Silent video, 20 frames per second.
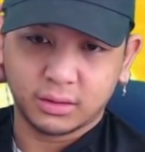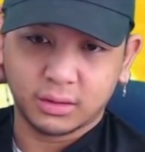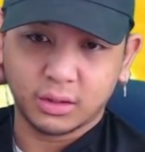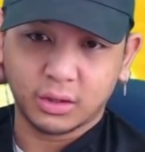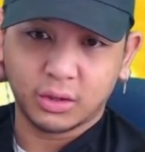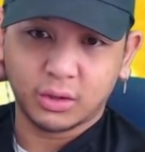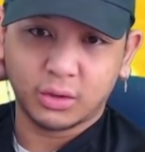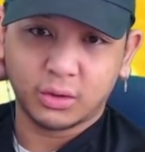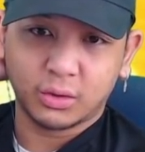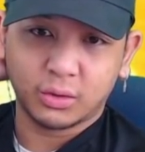
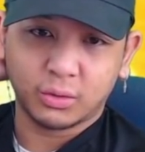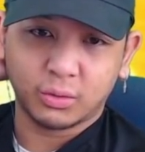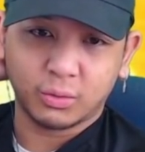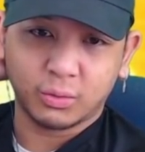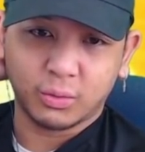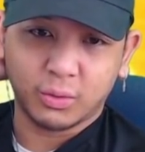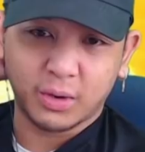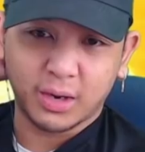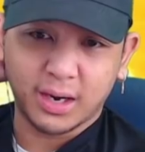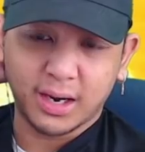Oh
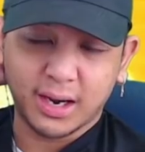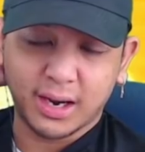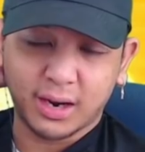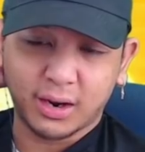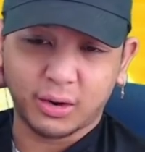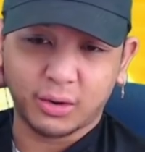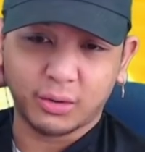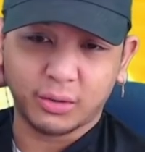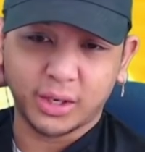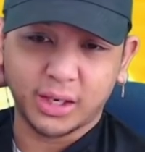
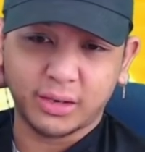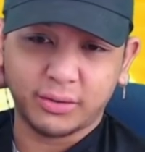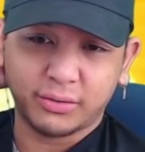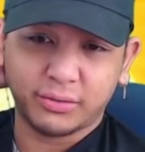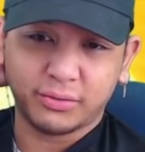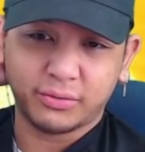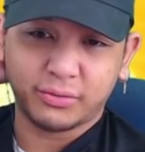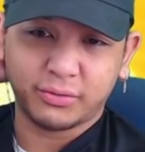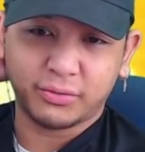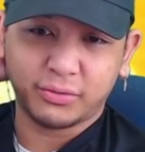wow, he
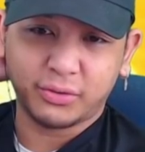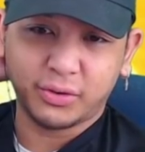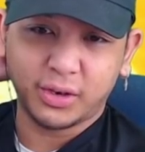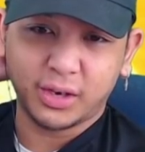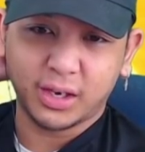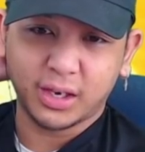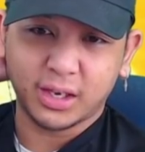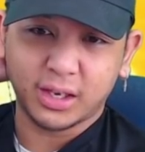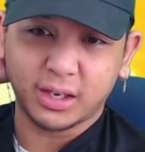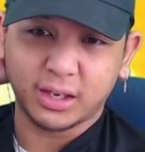
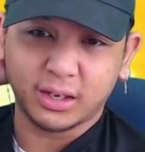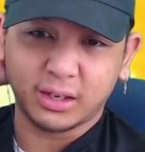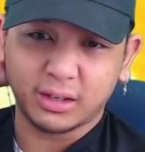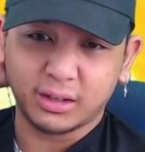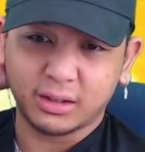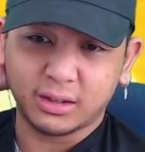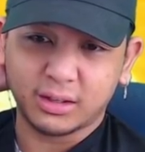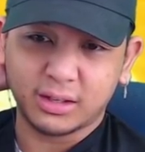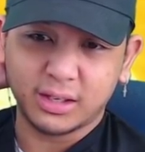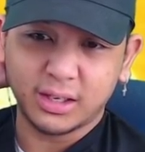fucking
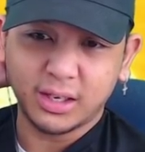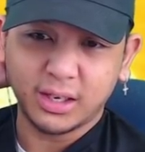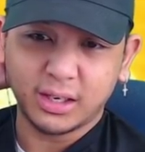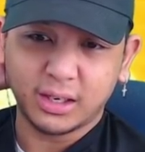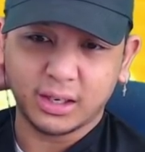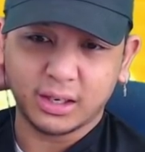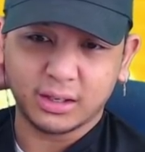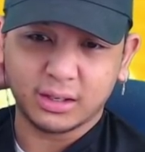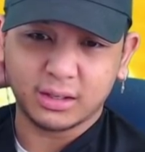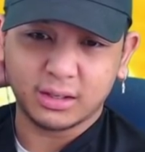did
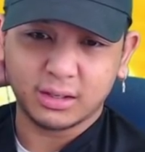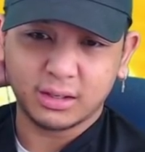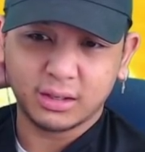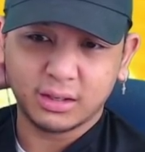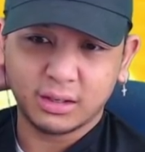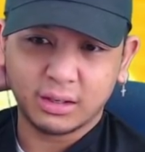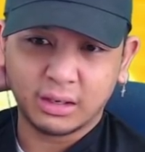it.